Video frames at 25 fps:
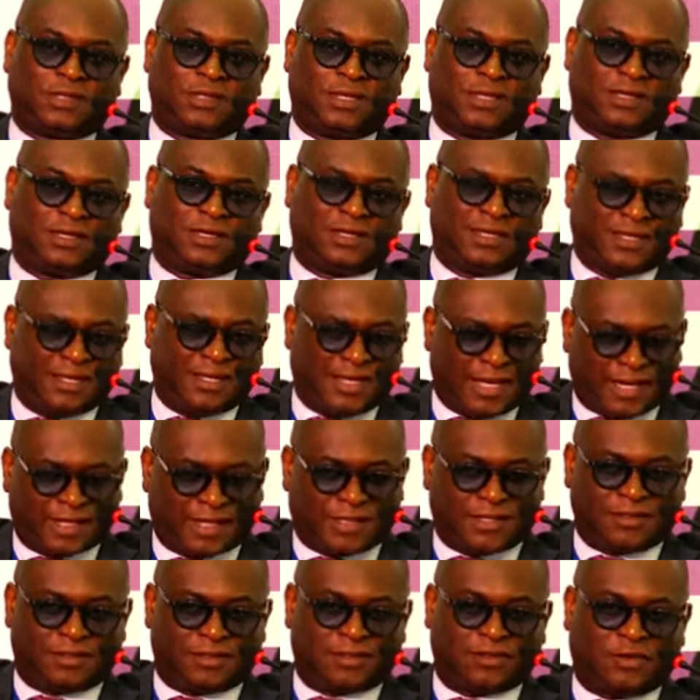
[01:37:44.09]
in
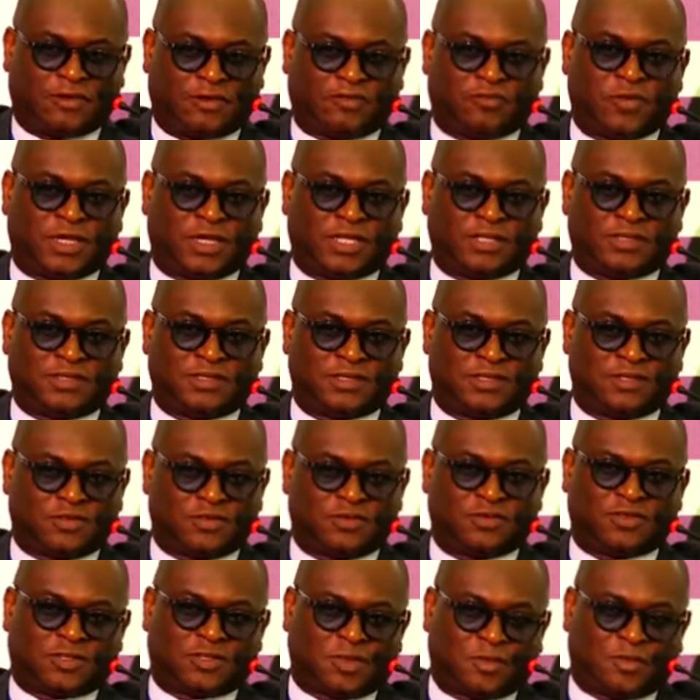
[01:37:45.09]
guiding the government
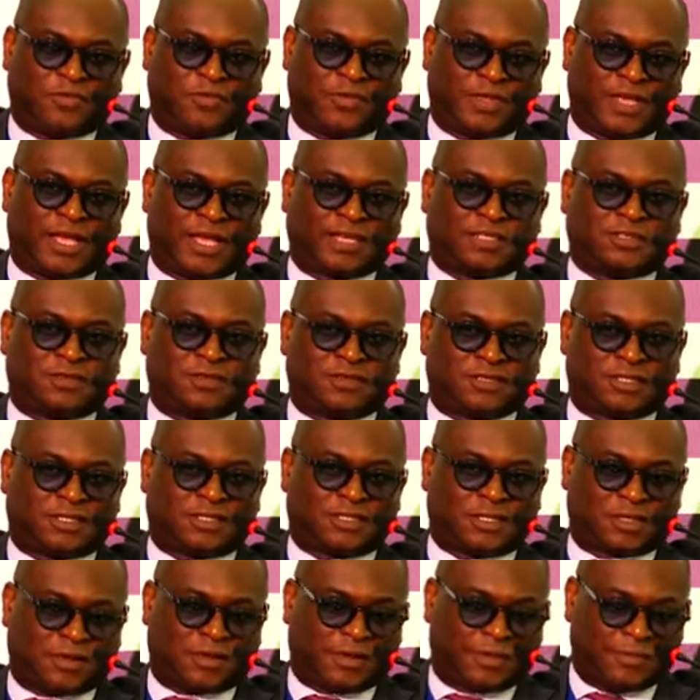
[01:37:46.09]
into some of the actions
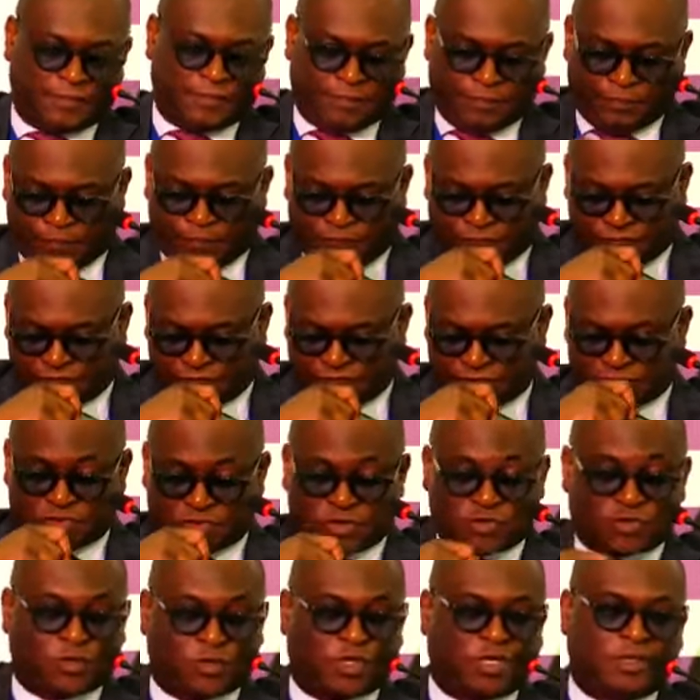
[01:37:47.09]
that are
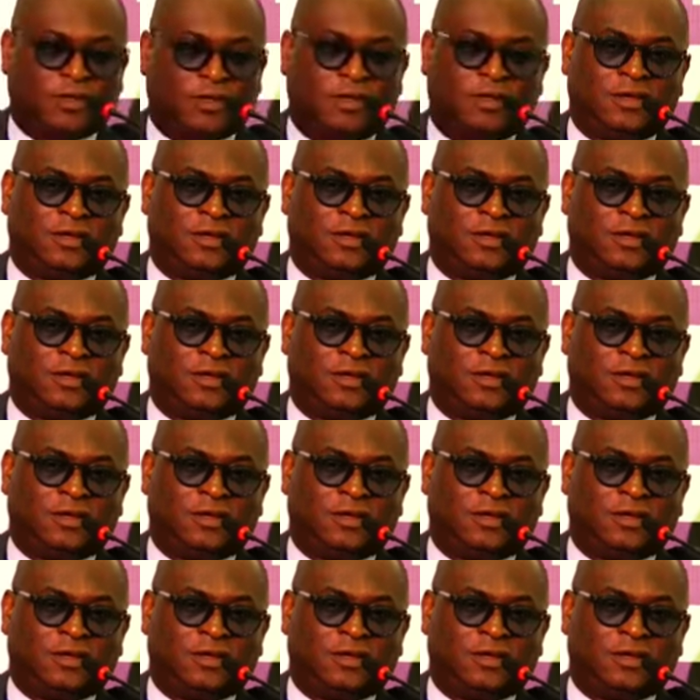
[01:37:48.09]
excuse me,